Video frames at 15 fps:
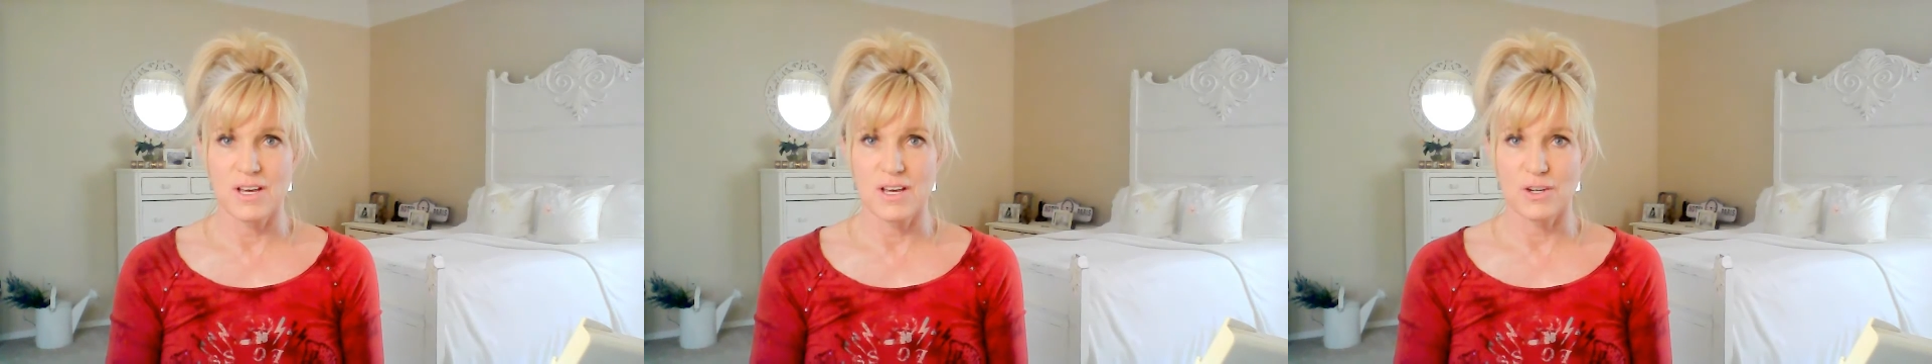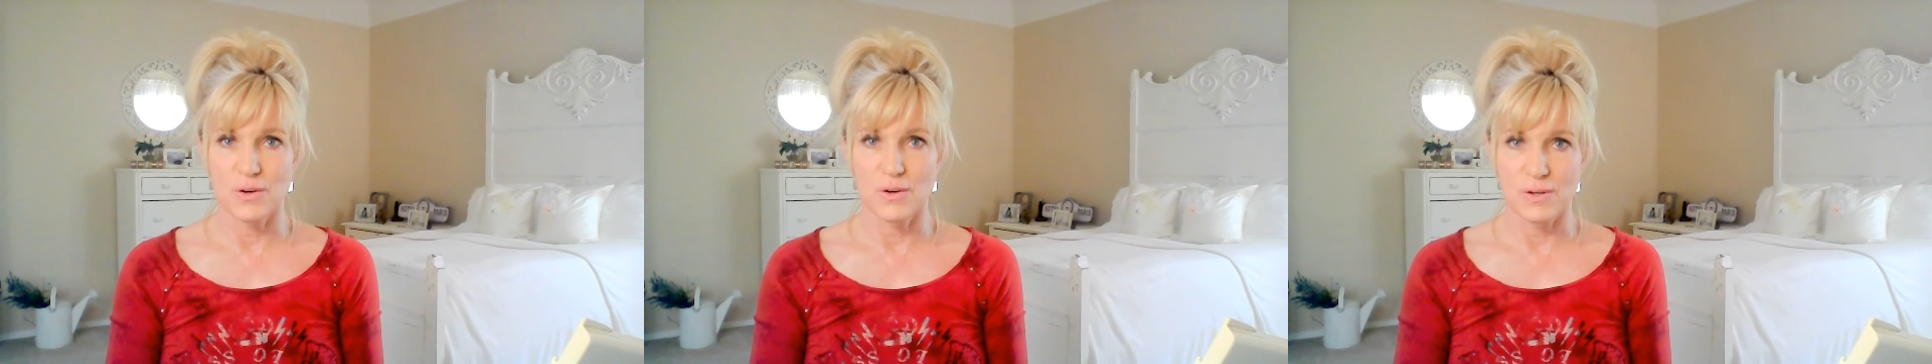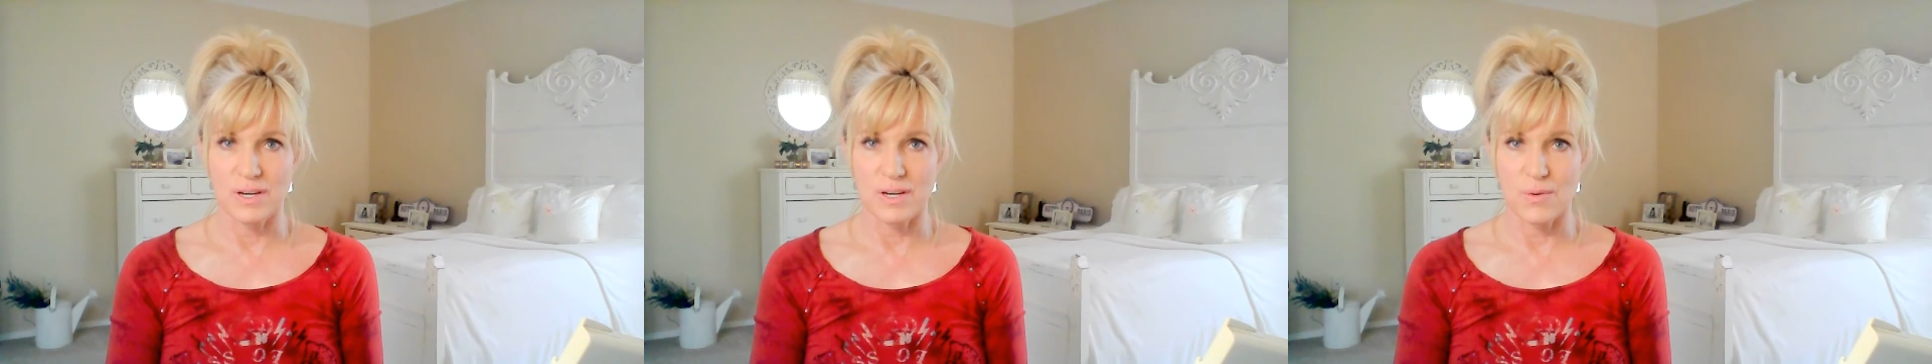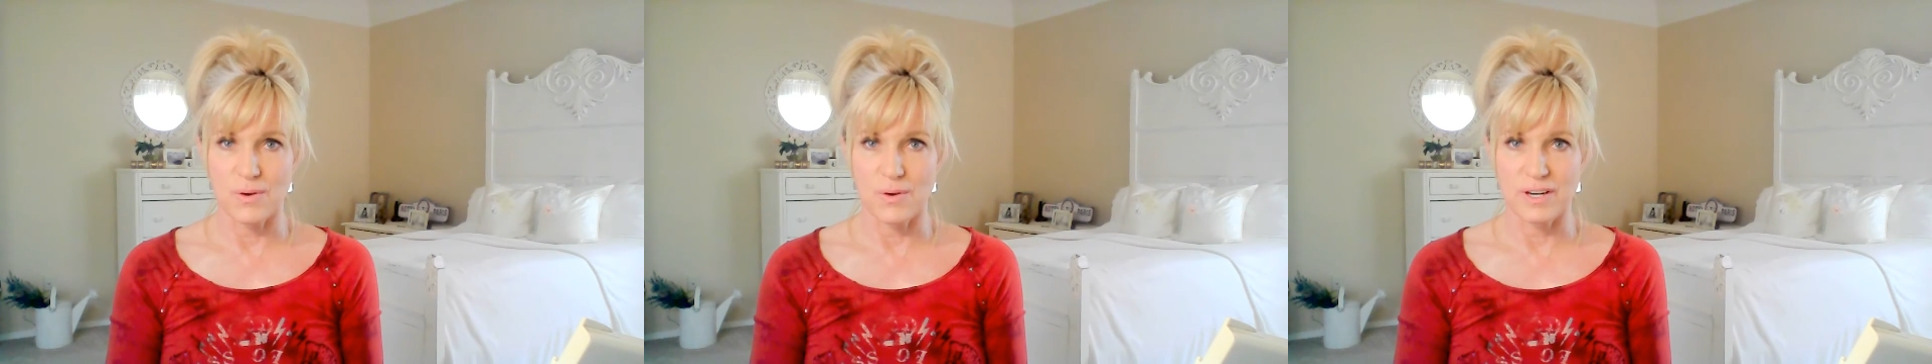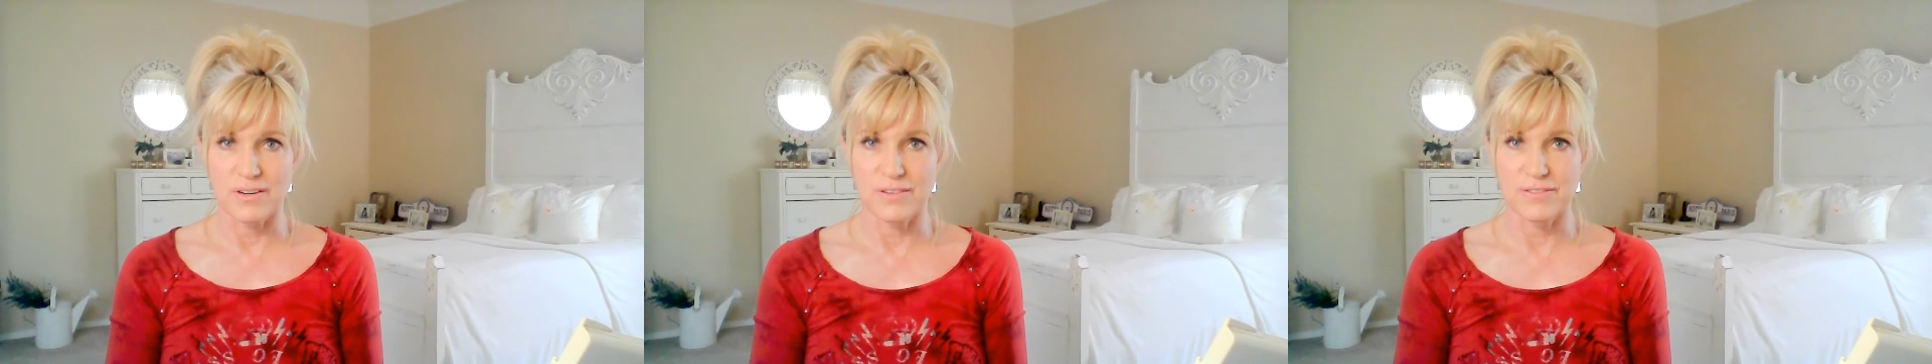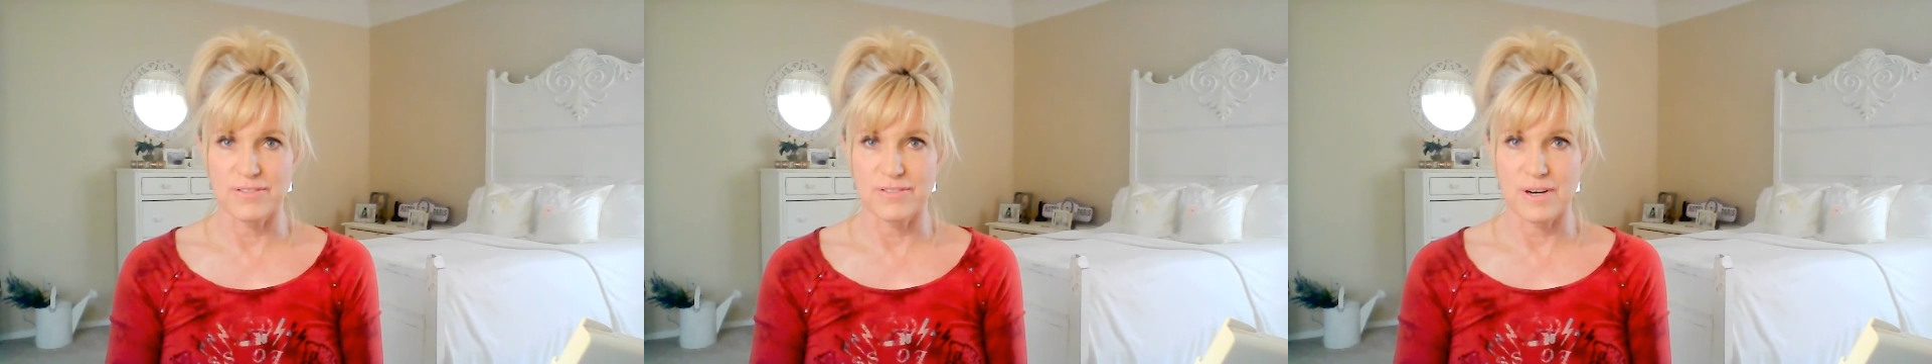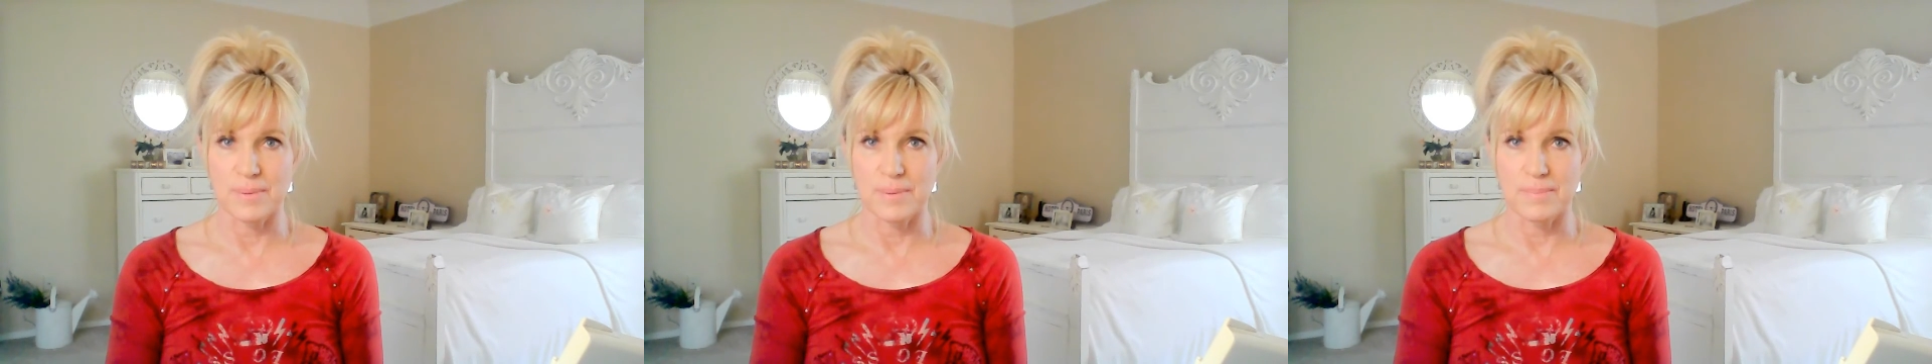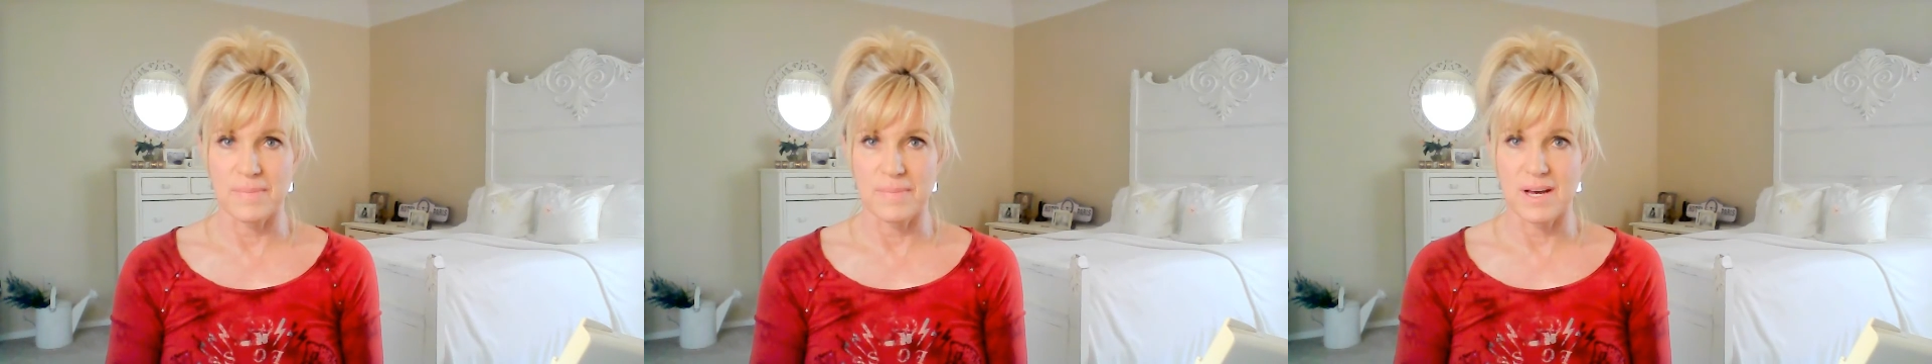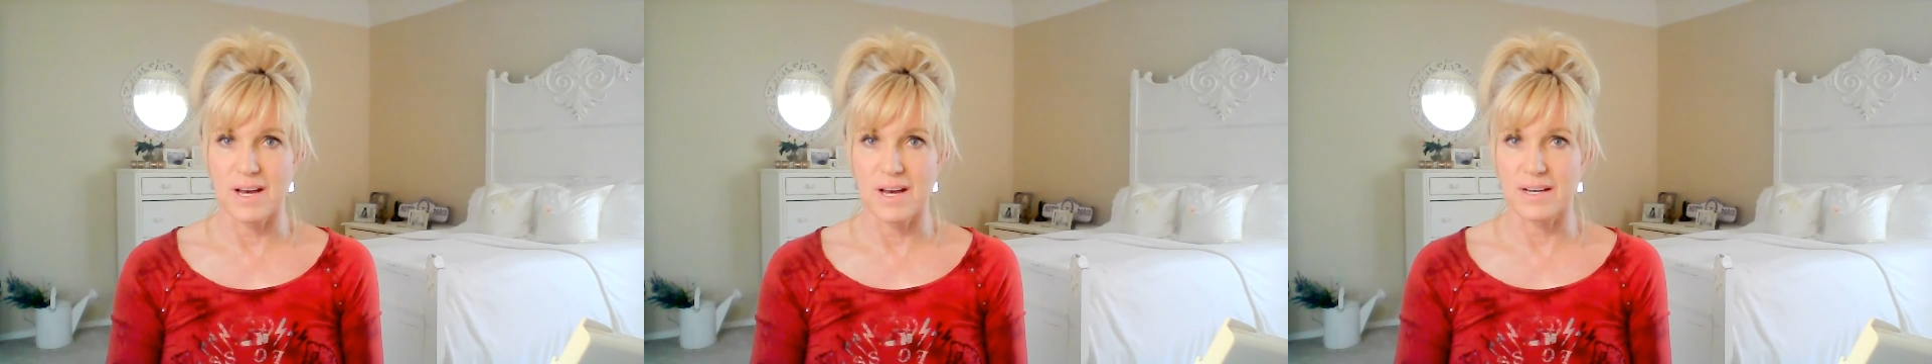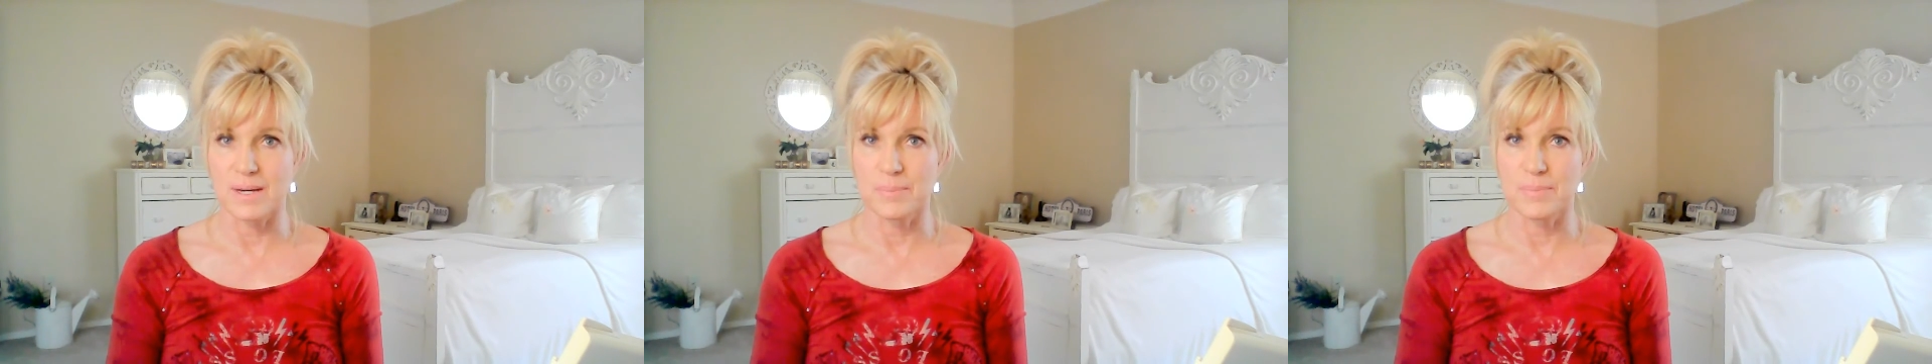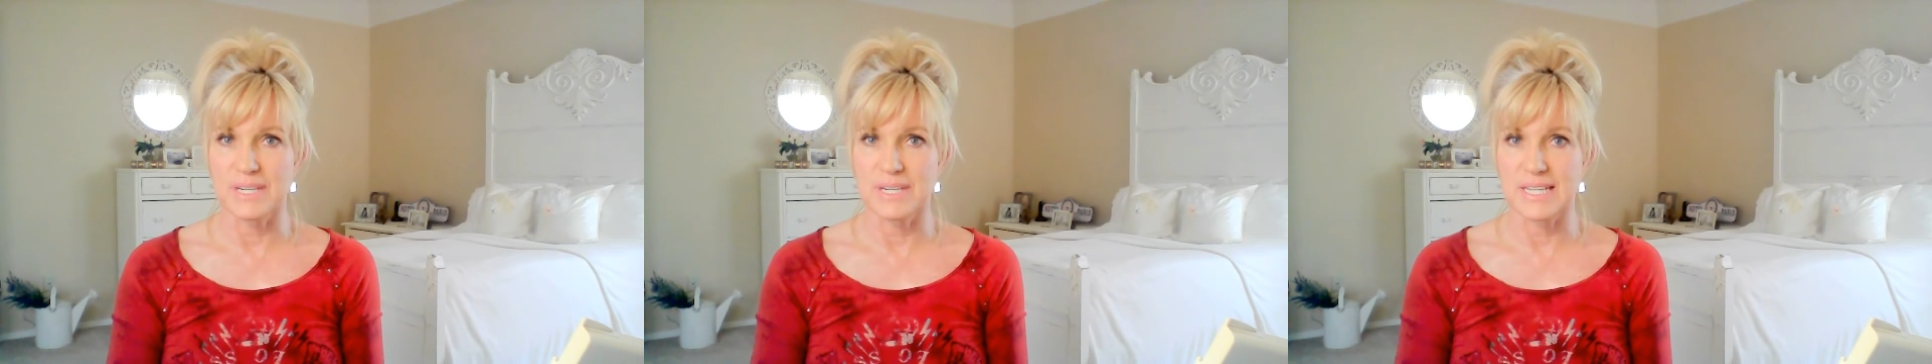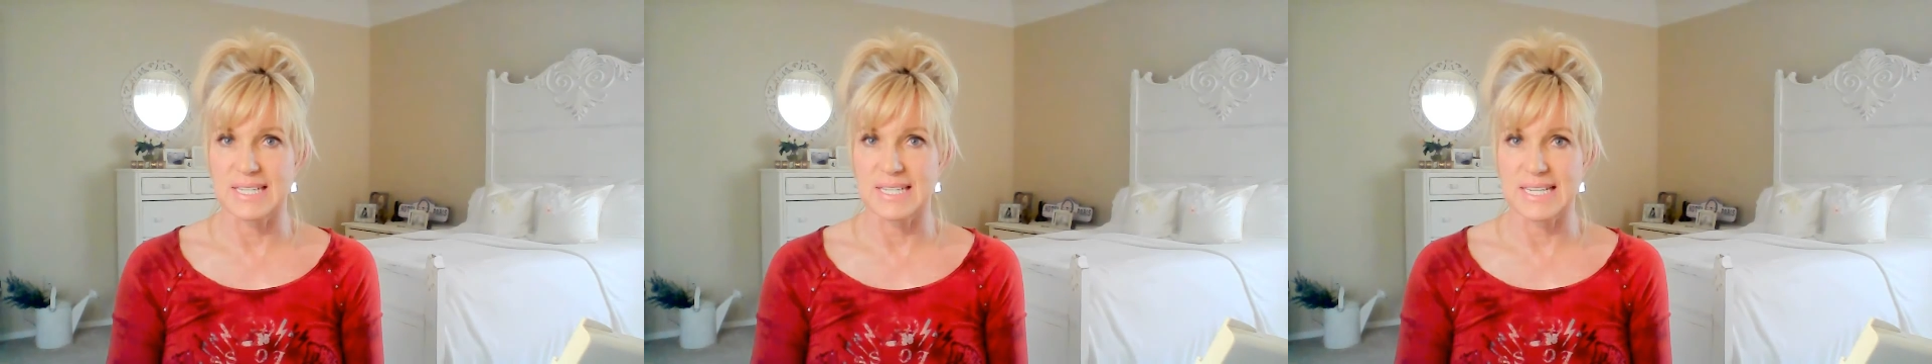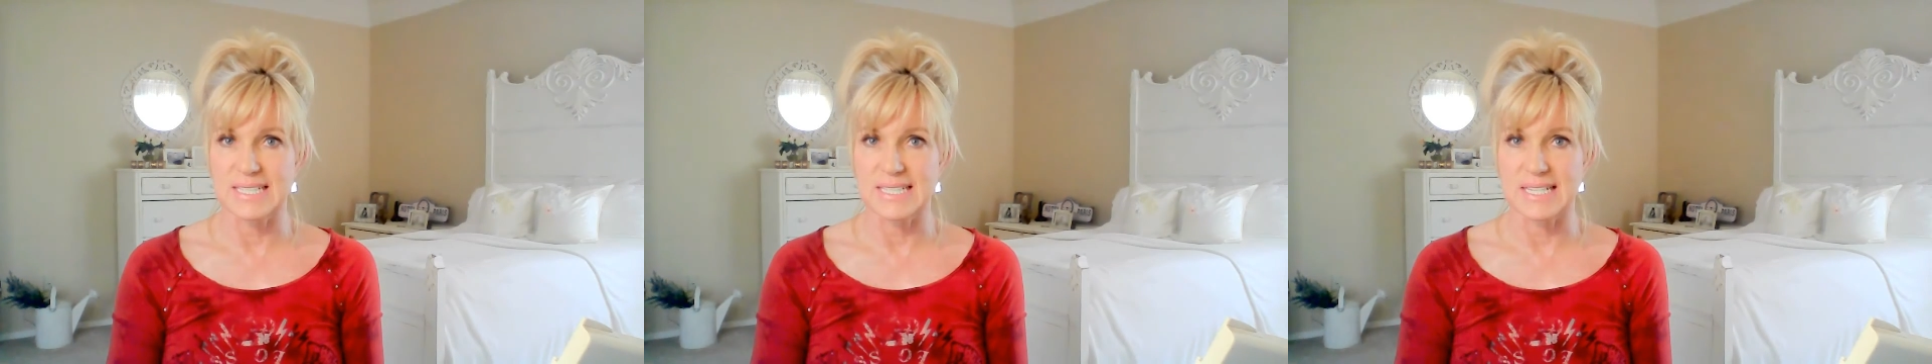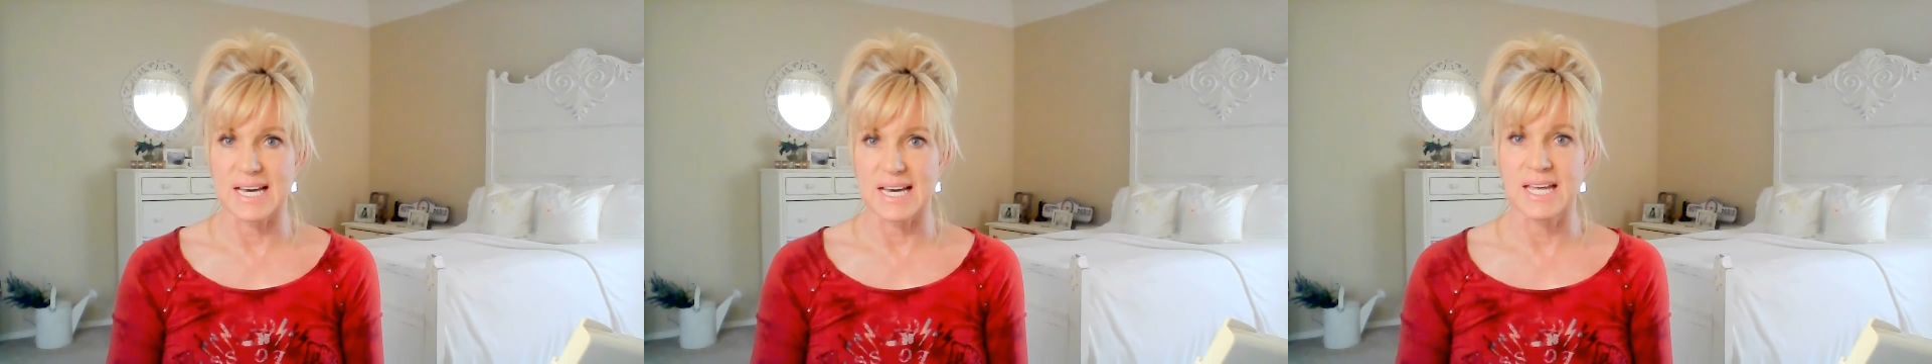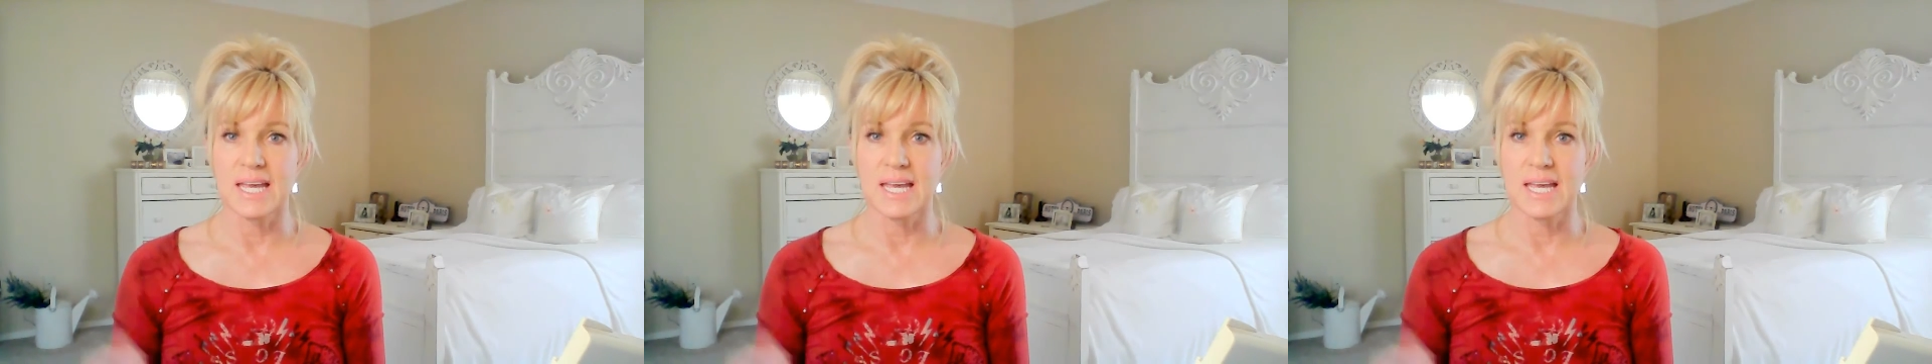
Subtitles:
coconut oil from a company in India.